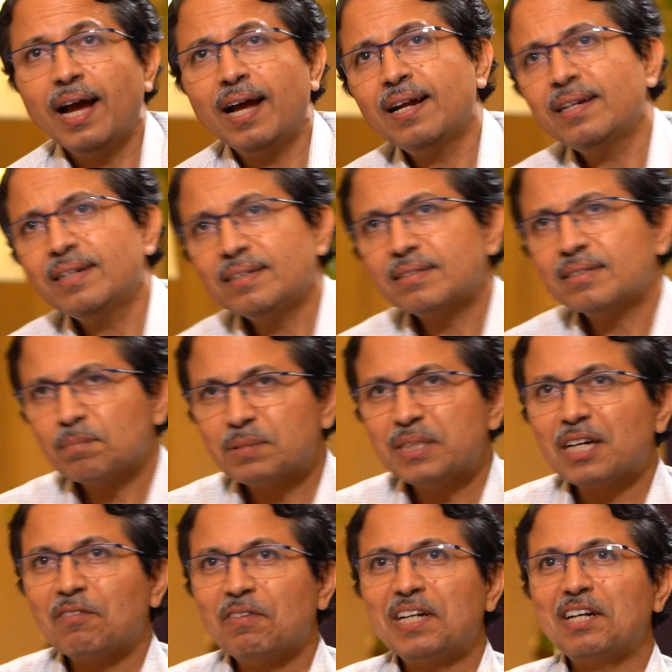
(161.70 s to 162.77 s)
And
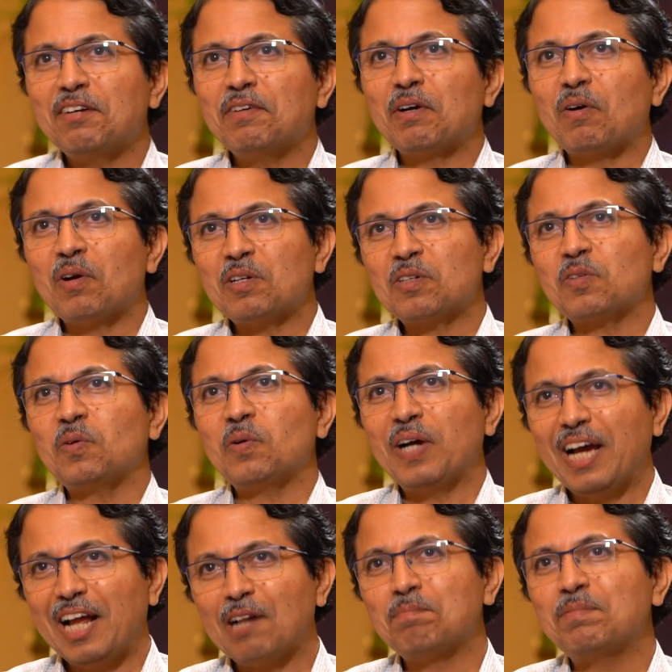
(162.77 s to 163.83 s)
subsequently, we also
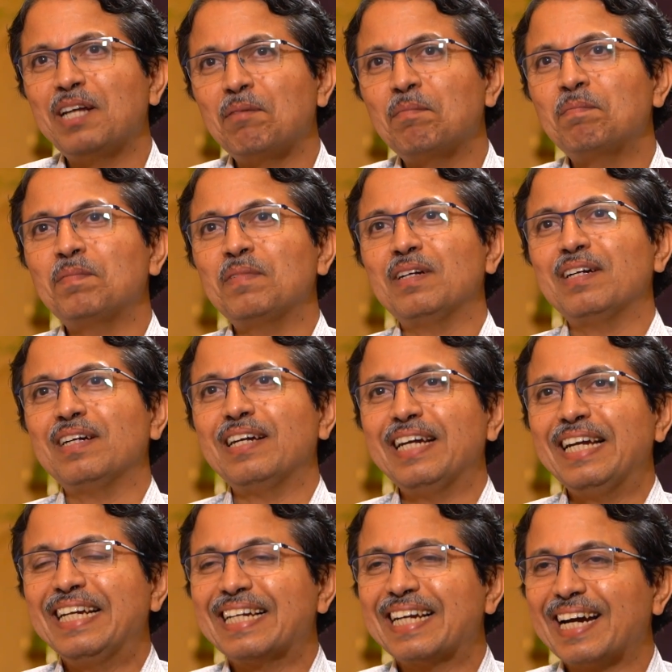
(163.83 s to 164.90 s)
help them
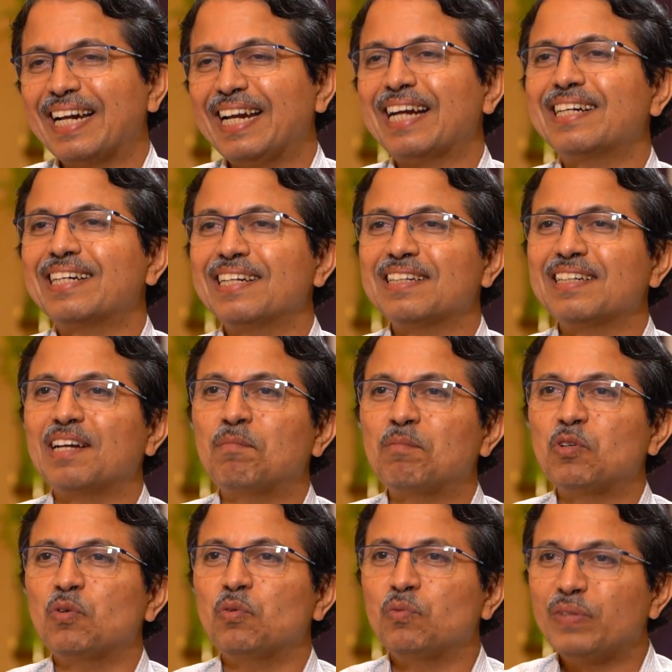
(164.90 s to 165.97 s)
in connecting them
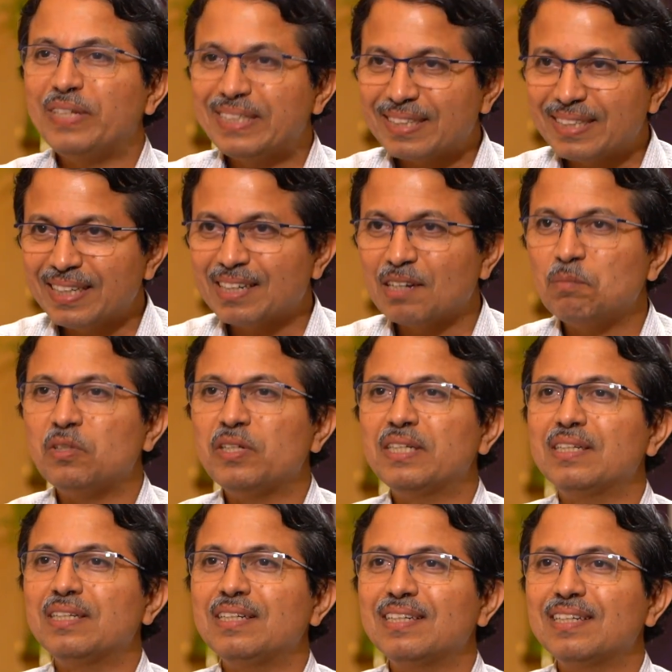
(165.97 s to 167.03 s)
to VC
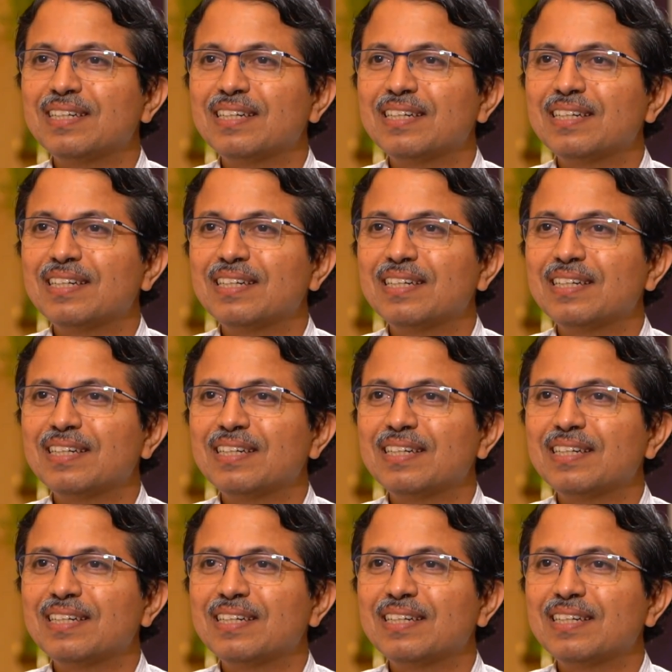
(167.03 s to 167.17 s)
community